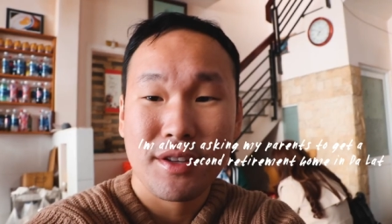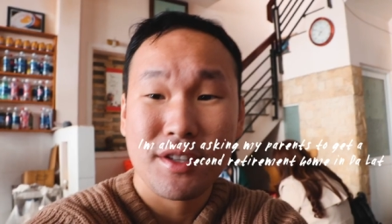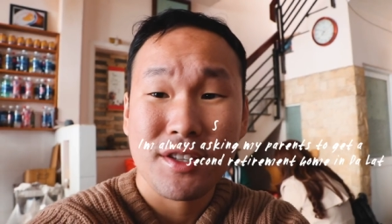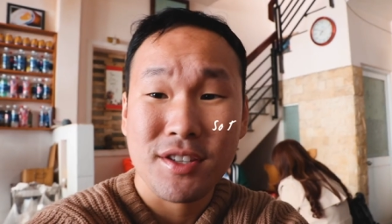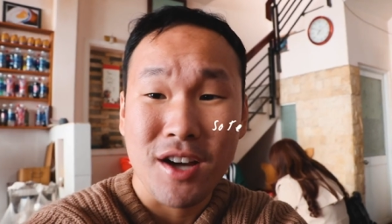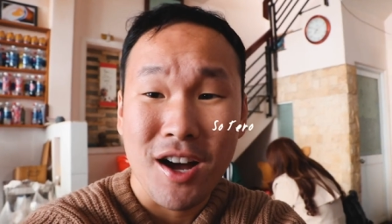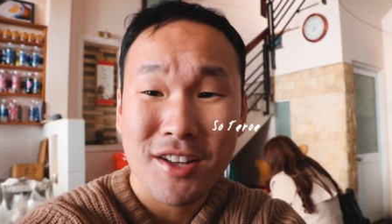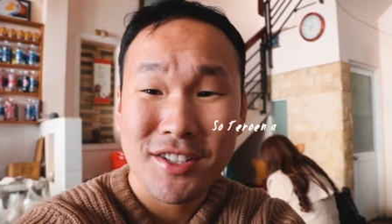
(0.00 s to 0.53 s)
The
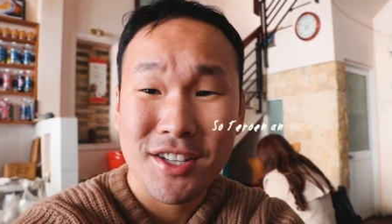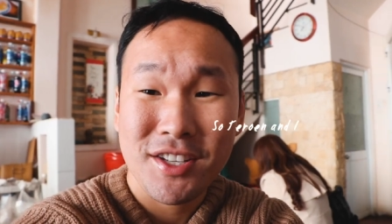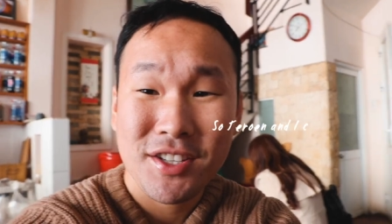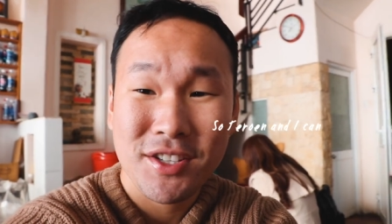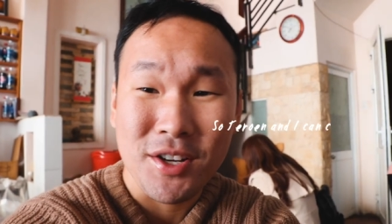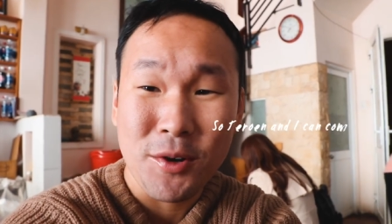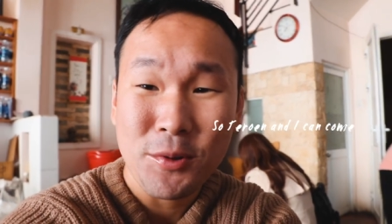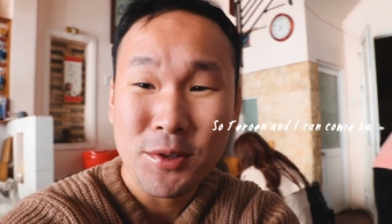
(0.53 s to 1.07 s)
sauce is
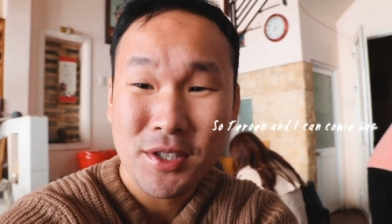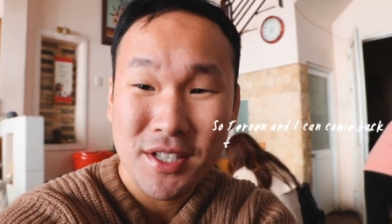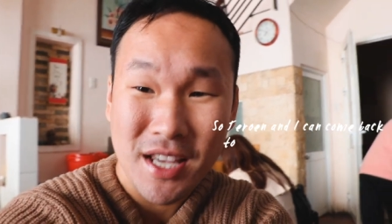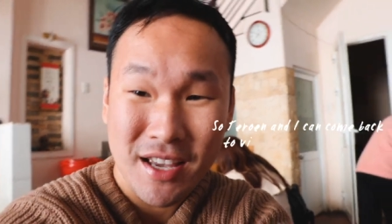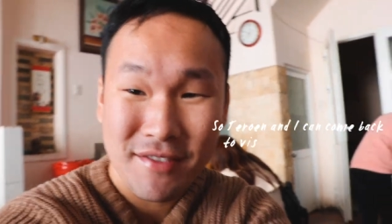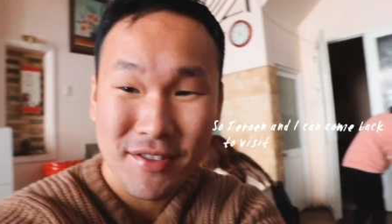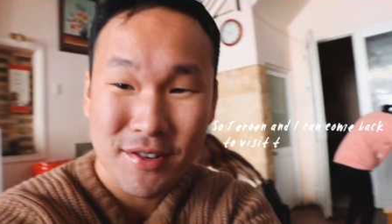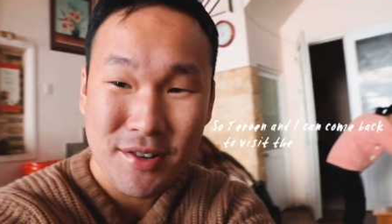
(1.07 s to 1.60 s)
so
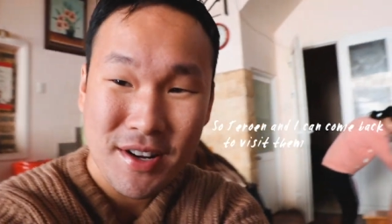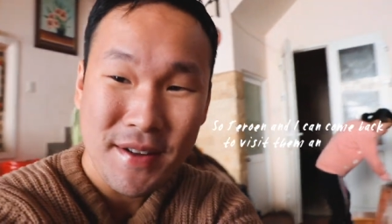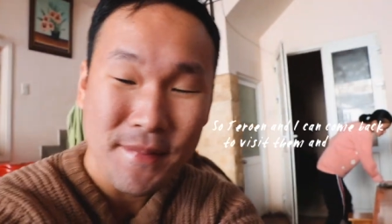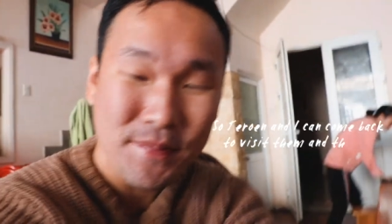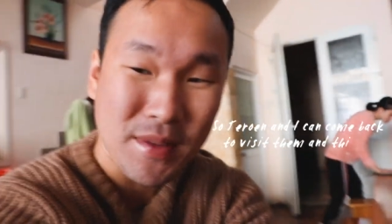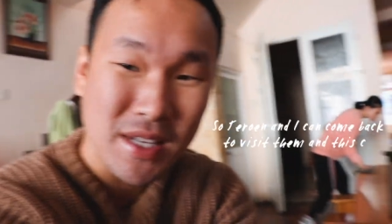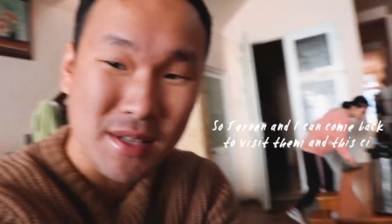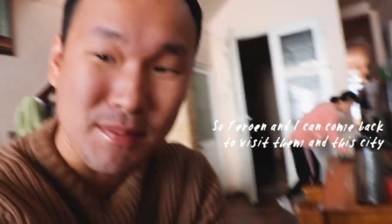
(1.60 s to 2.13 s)
savory.
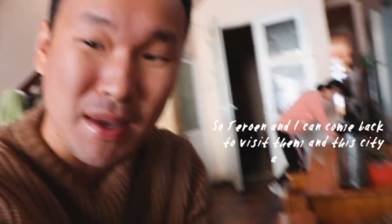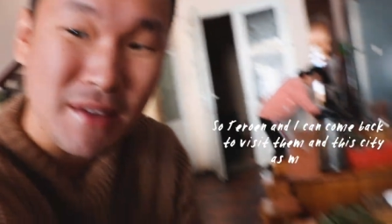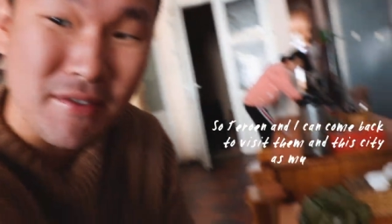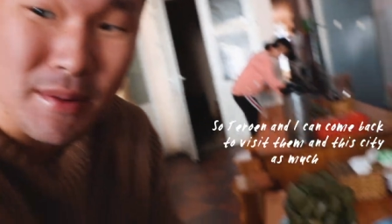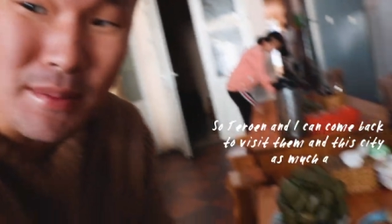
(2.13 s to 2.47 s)
It's made